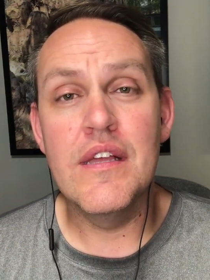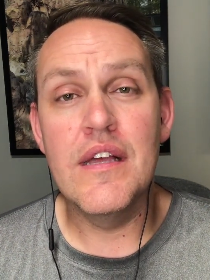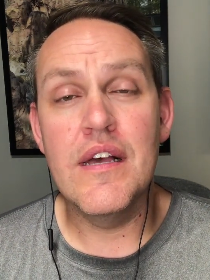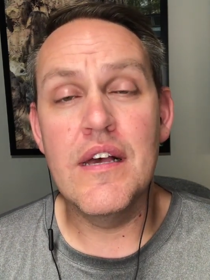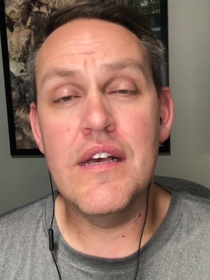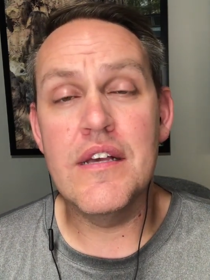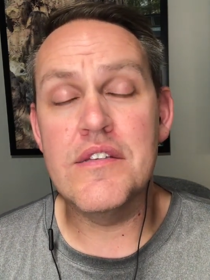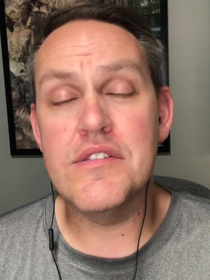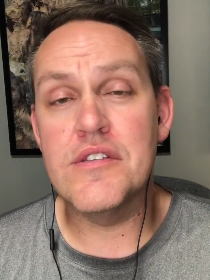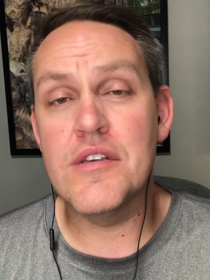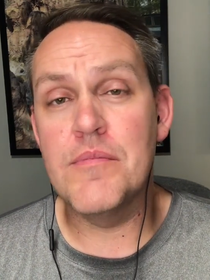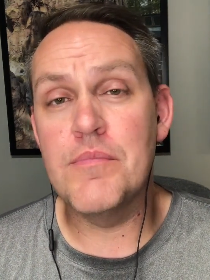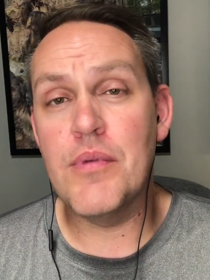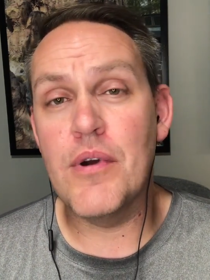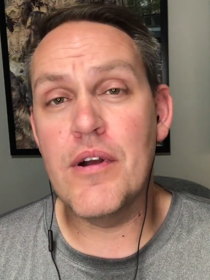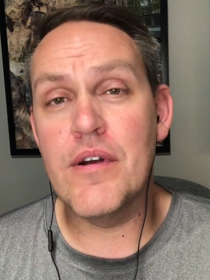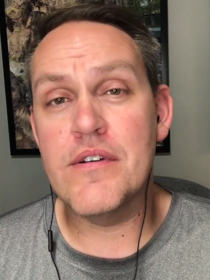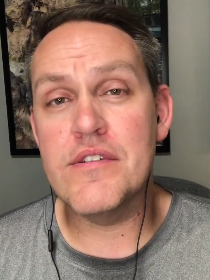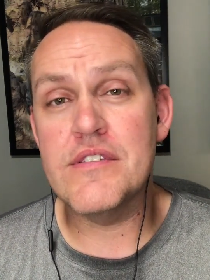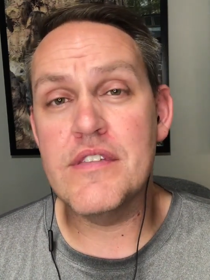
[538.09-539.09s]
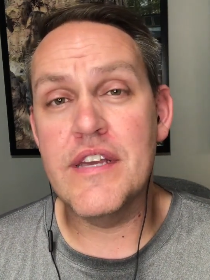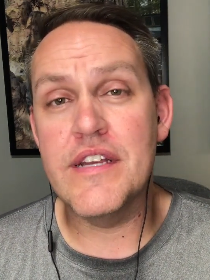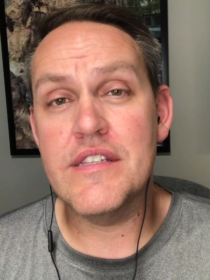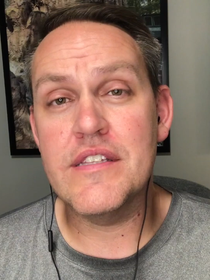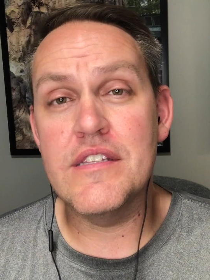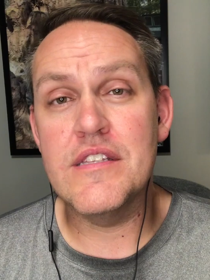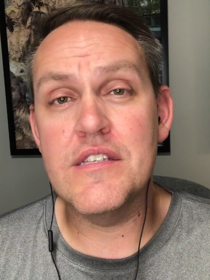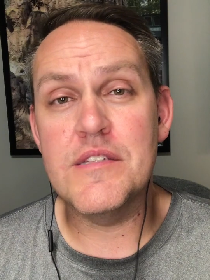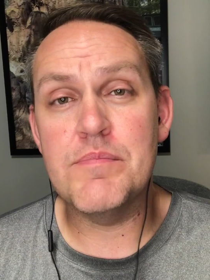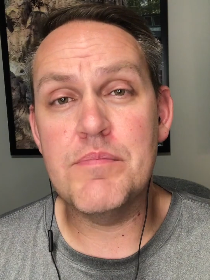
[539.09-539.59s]
Uh, some parks
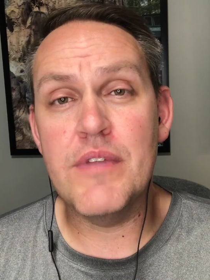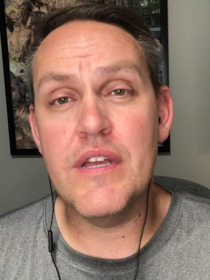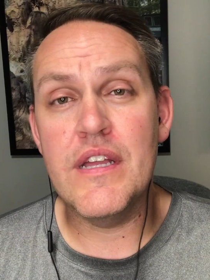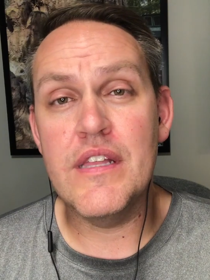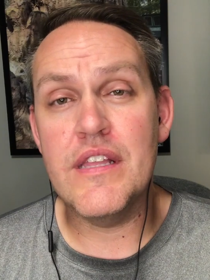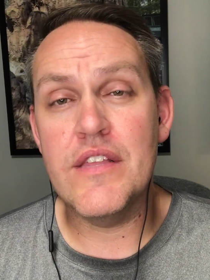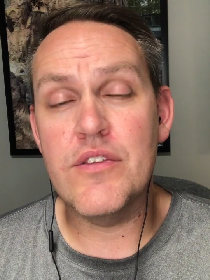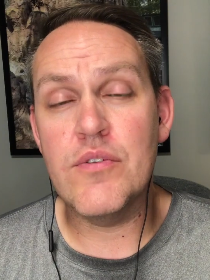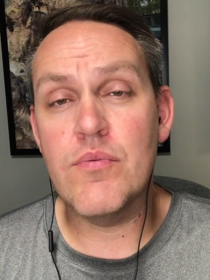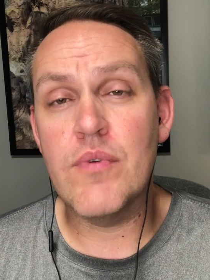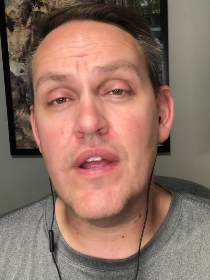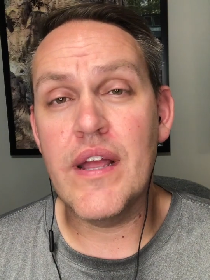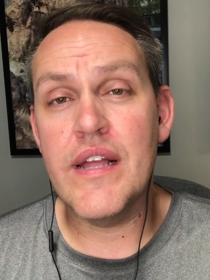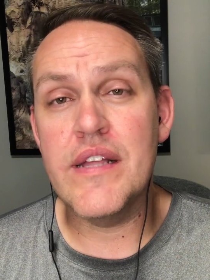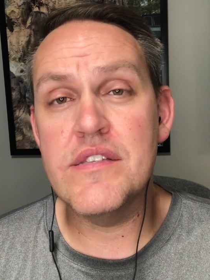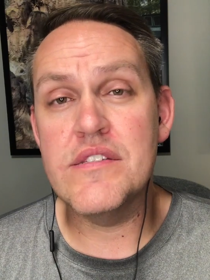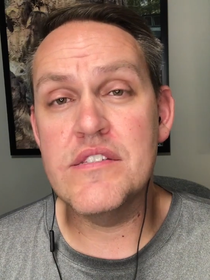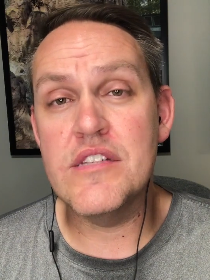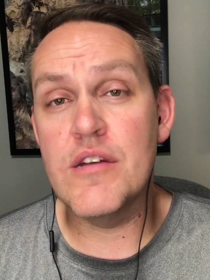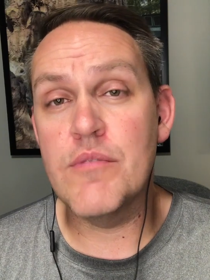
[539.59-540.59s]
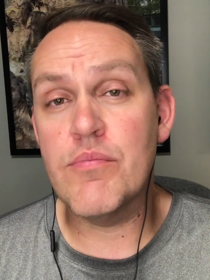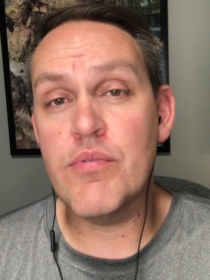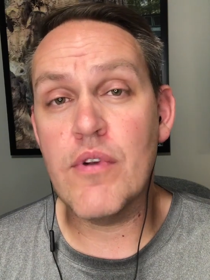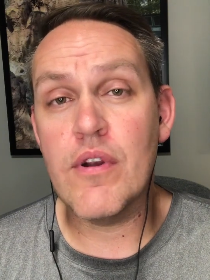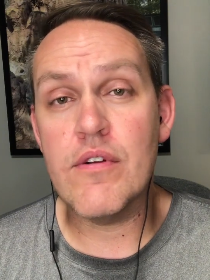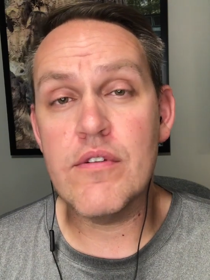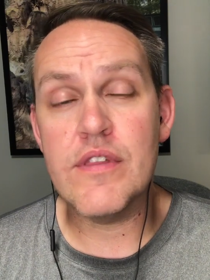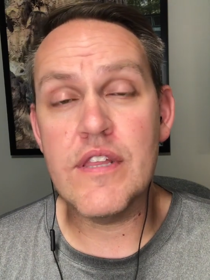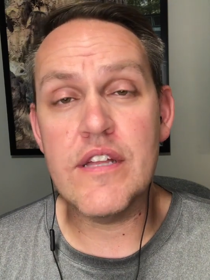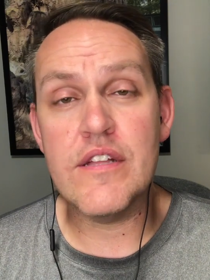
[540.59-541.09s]
like to display that the ride's
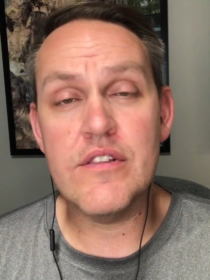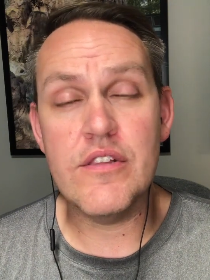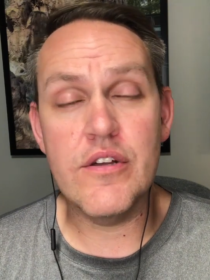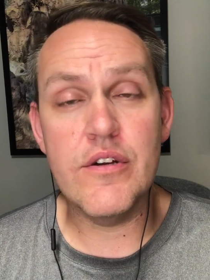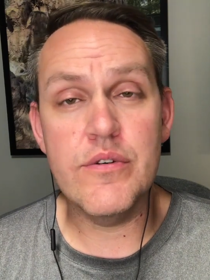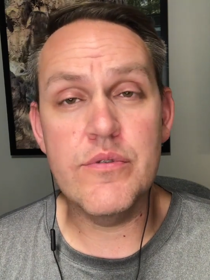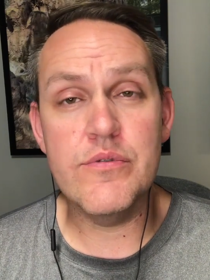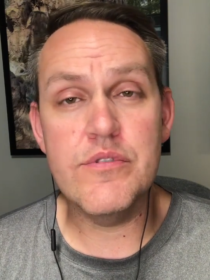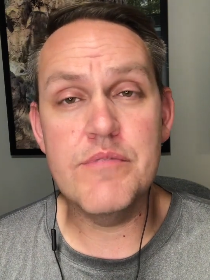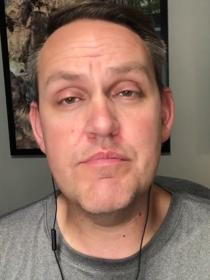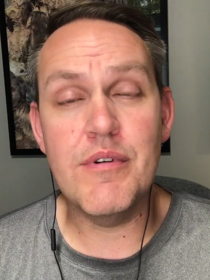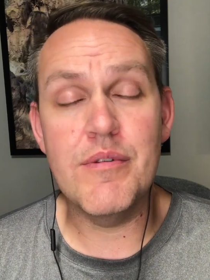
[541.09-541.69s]
temporarily closed,